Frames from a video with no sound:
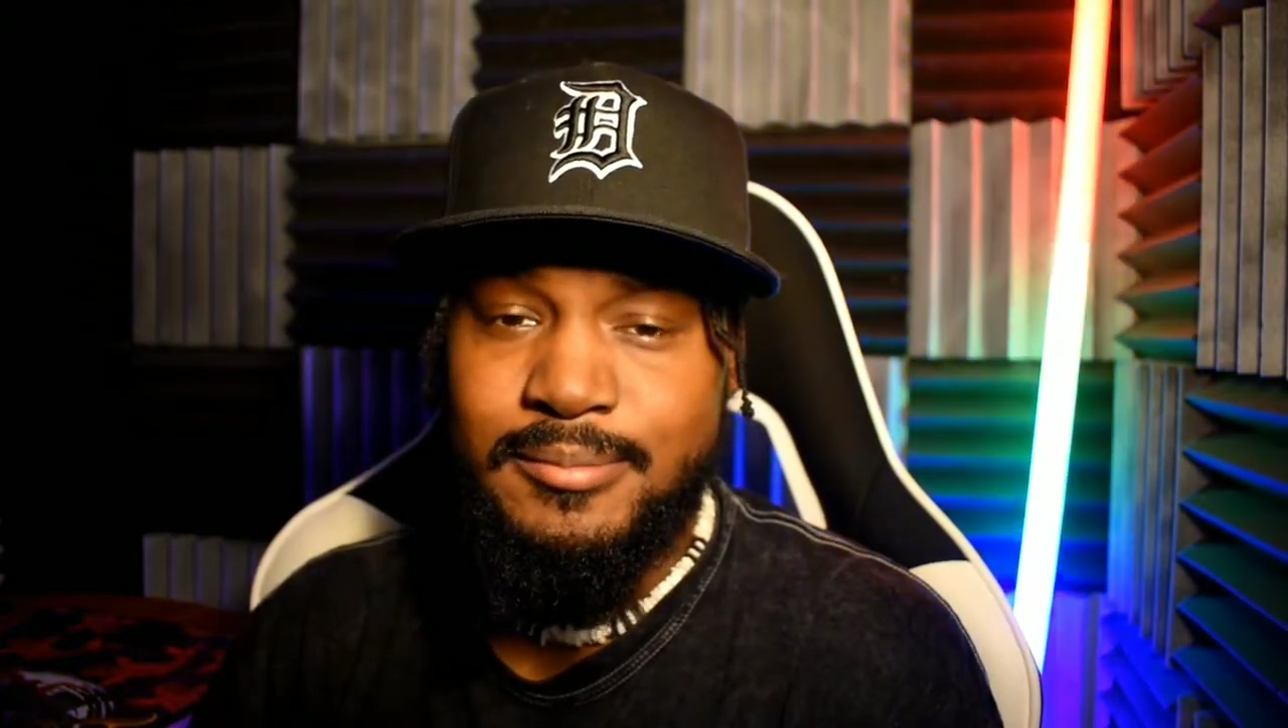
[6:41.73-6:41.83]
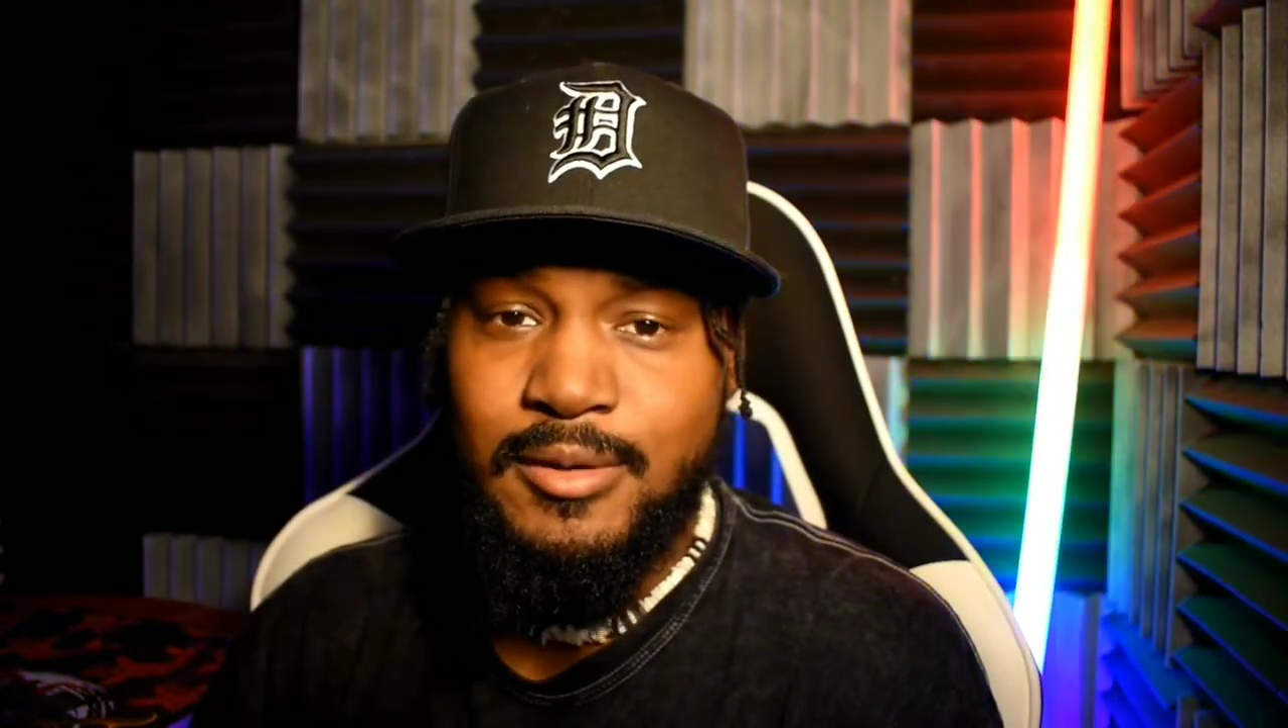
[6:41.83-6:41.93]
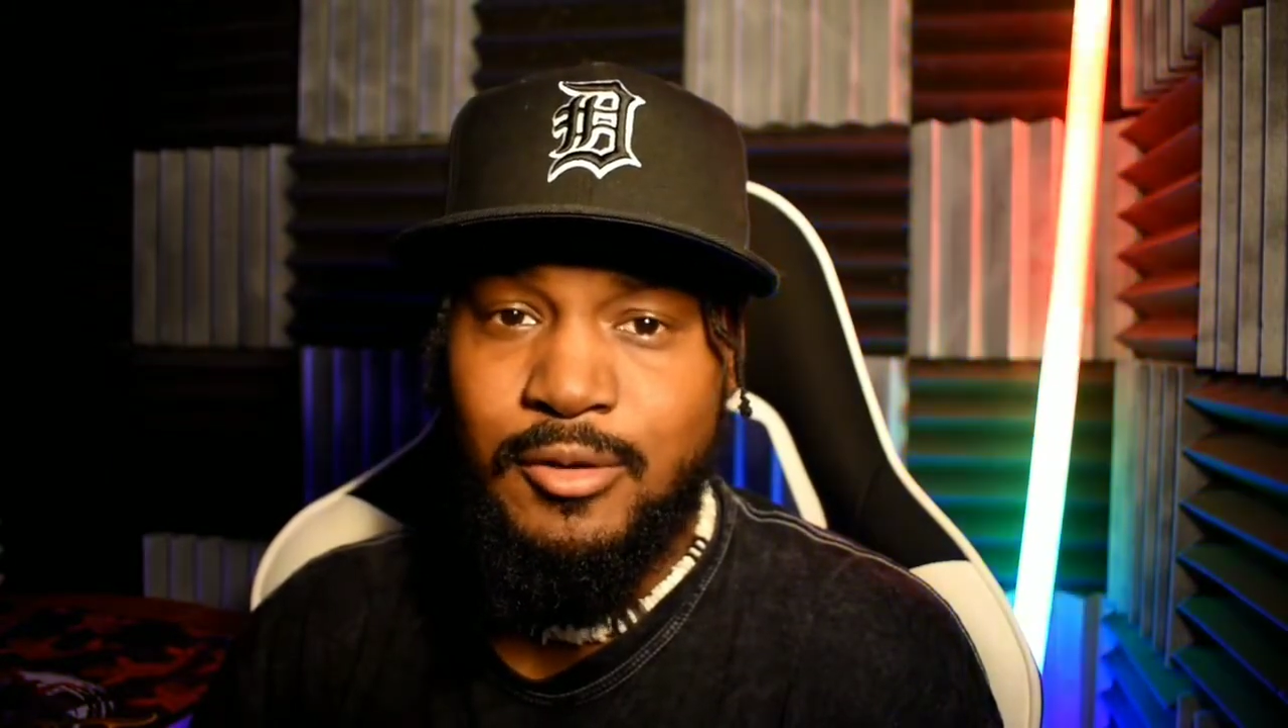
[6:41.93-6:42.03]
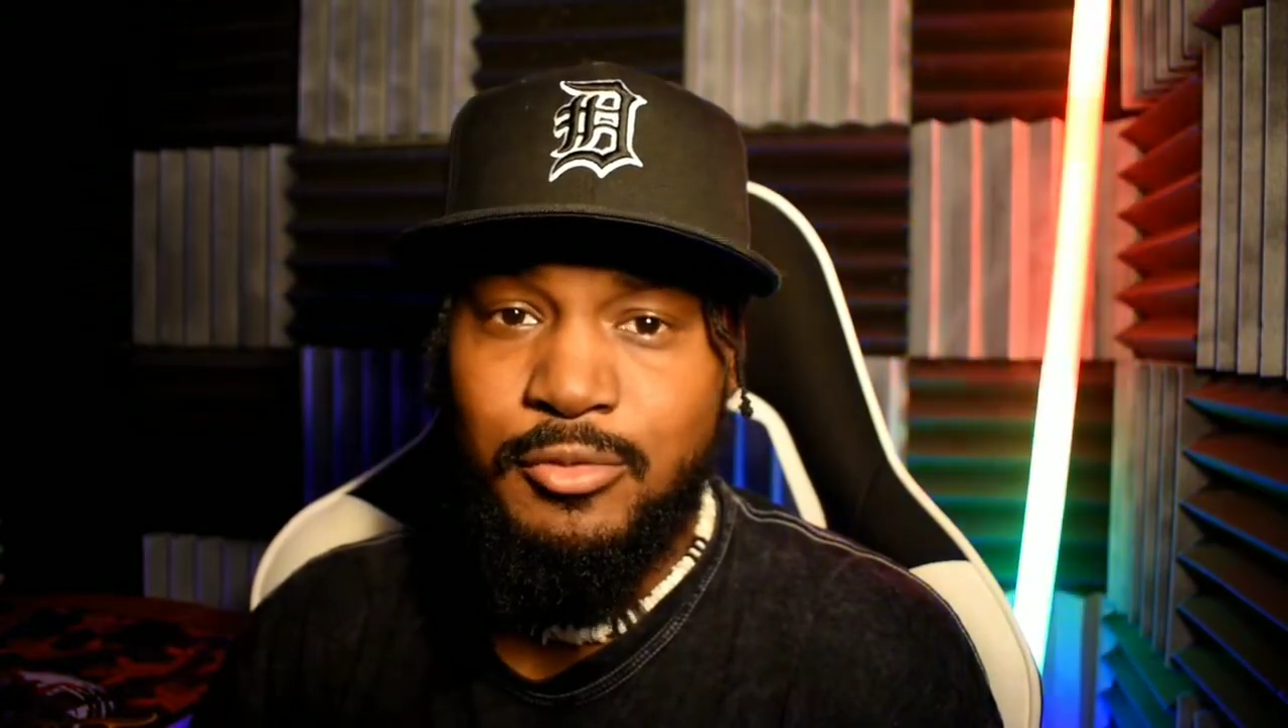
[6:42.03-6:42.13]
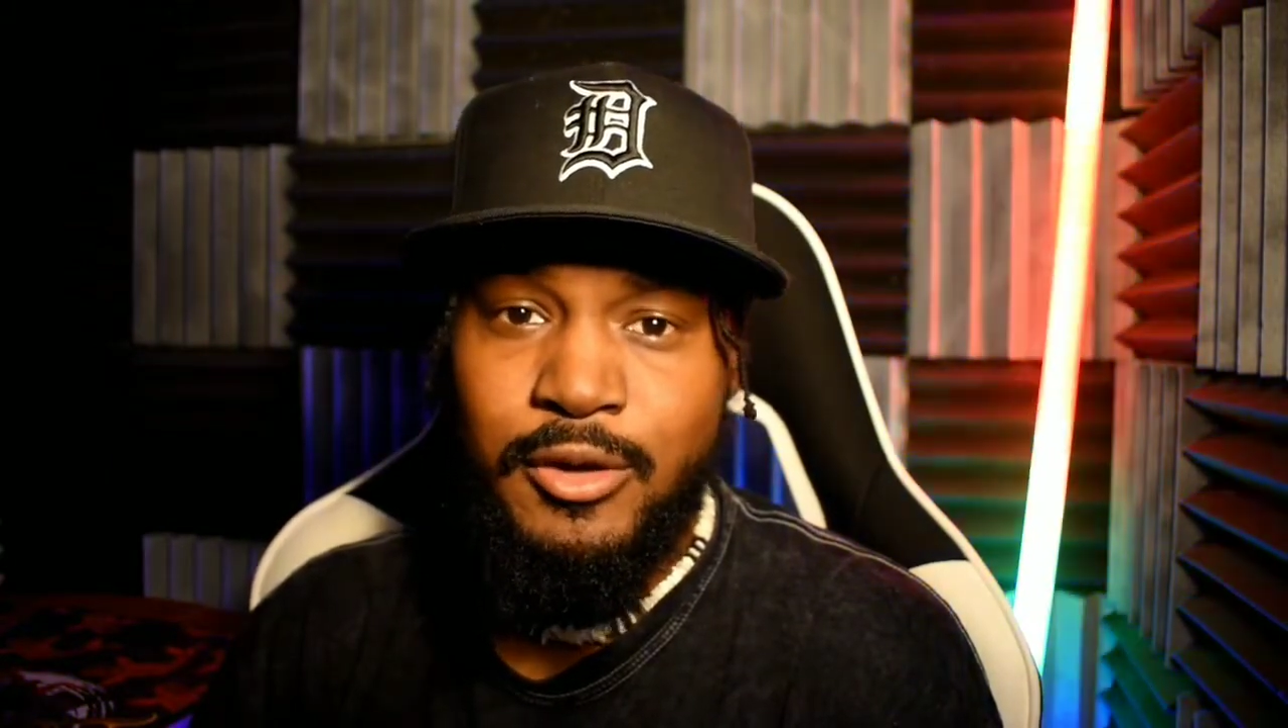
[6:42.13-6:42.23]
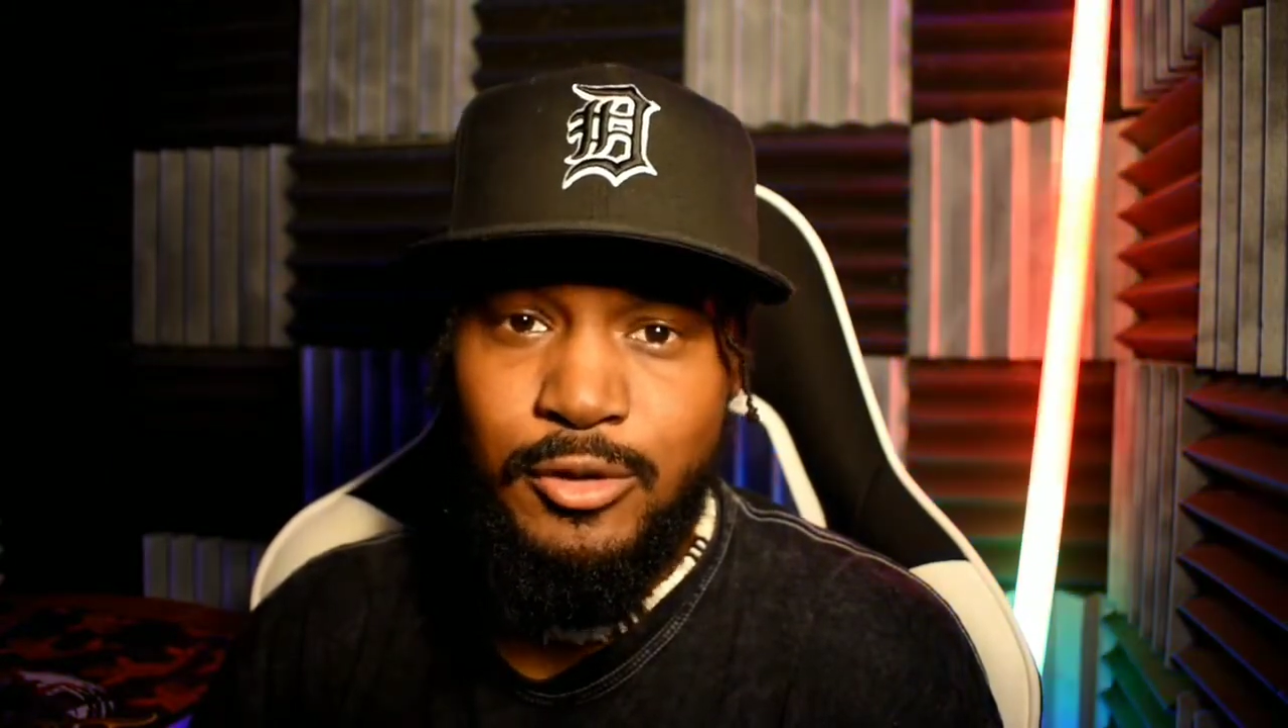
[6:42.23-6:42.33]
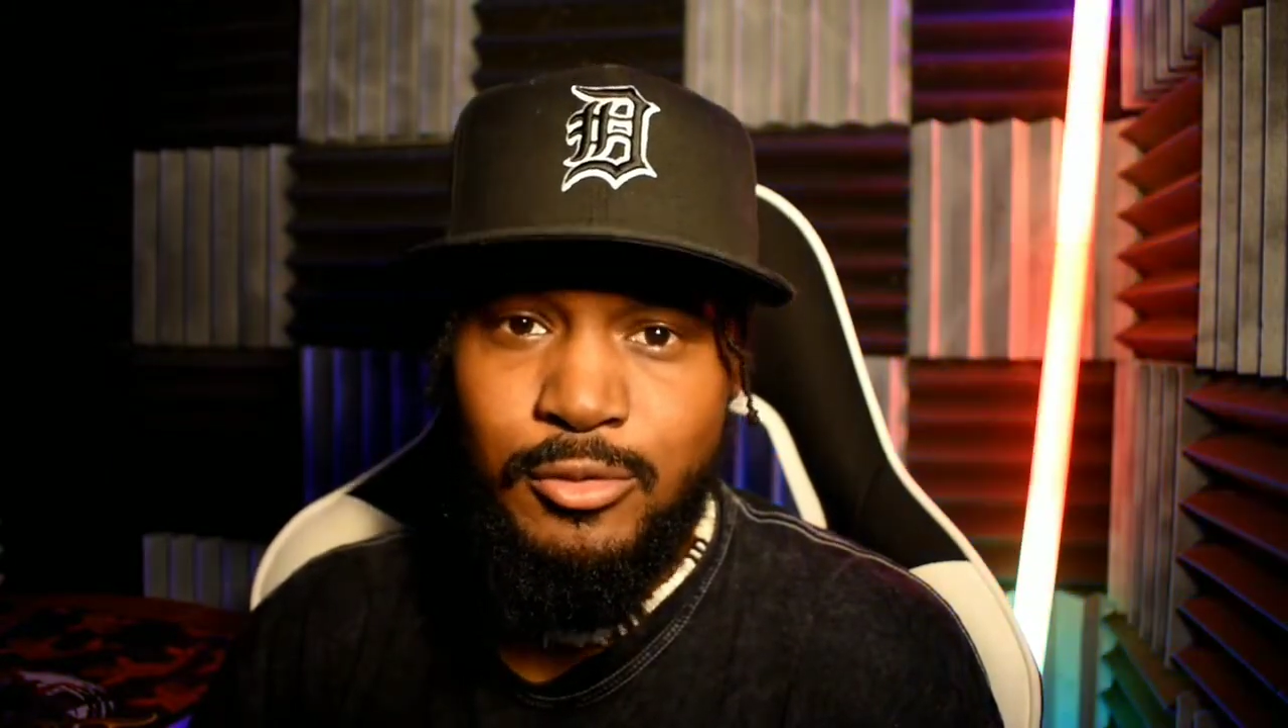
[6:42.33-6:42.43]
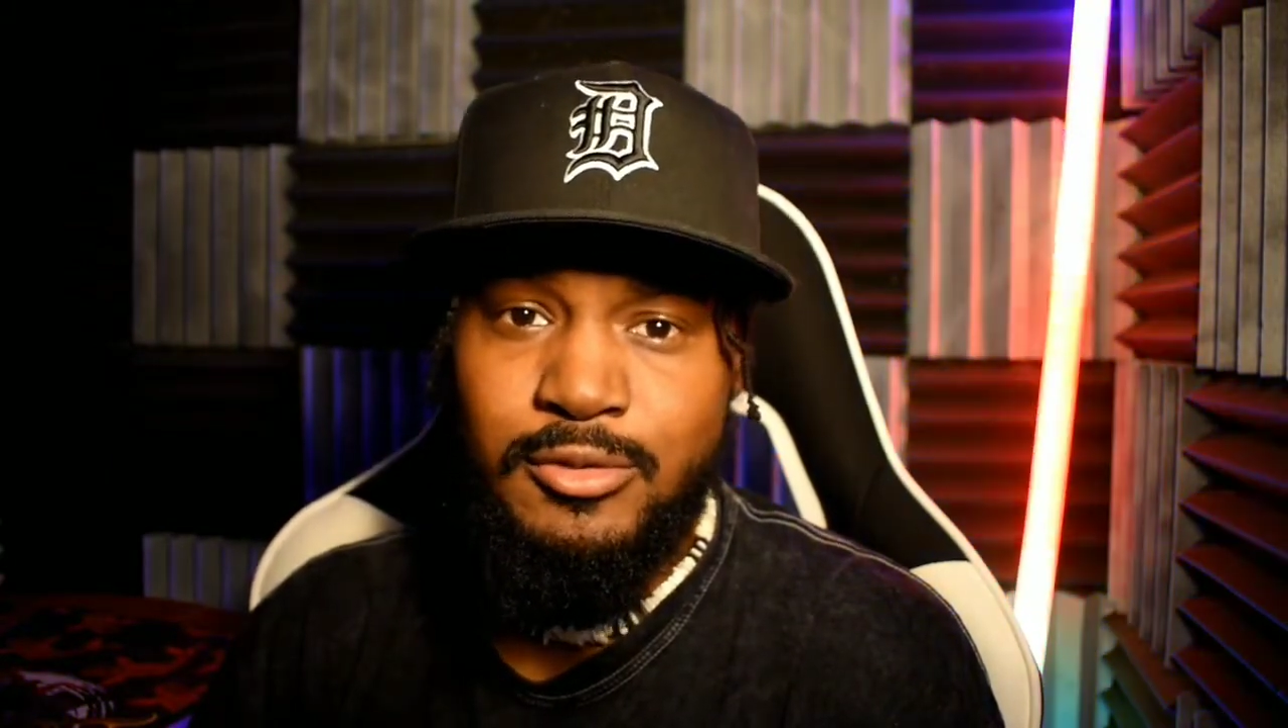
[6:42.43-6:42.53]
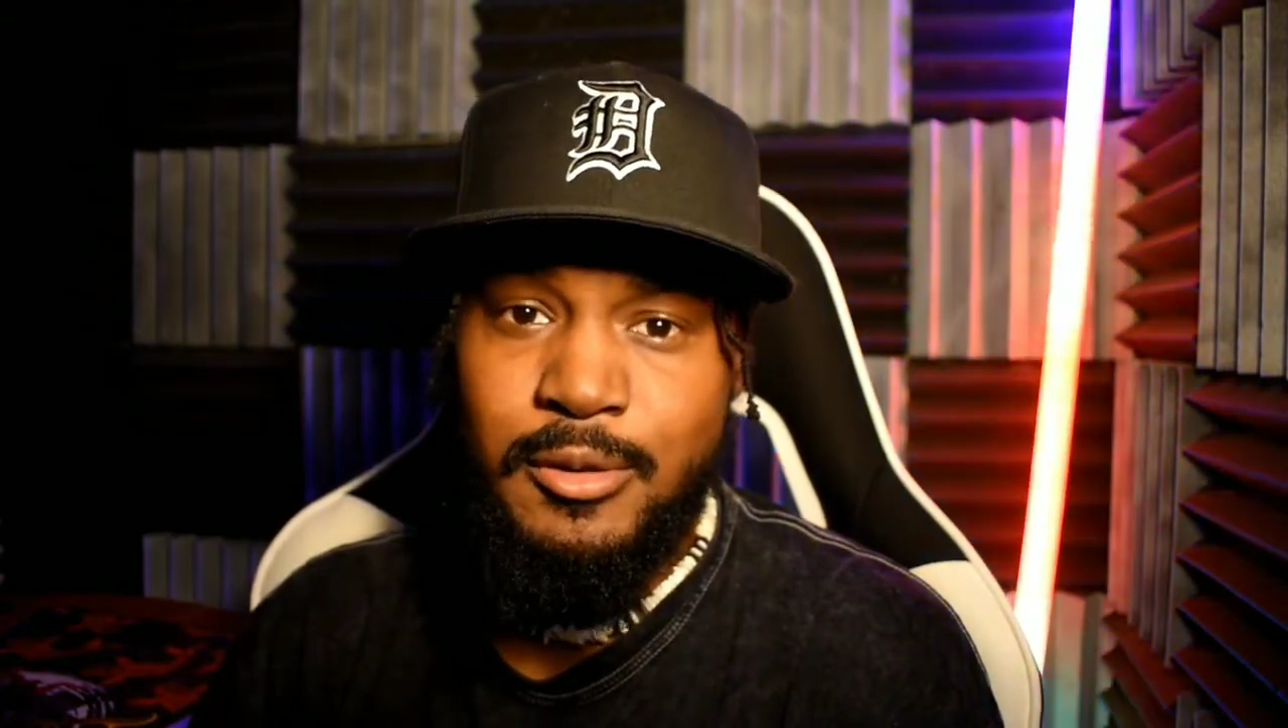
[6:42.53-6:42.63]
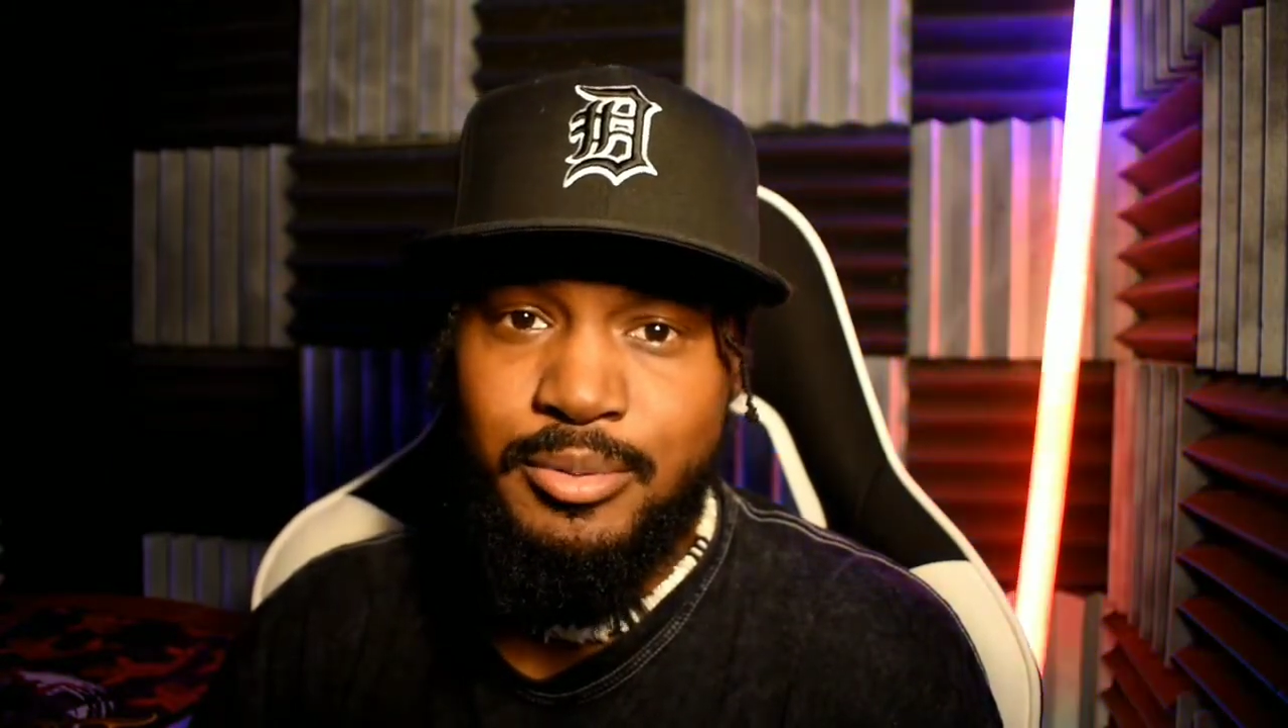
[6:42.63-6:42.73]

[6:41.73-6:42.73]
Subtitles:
if we used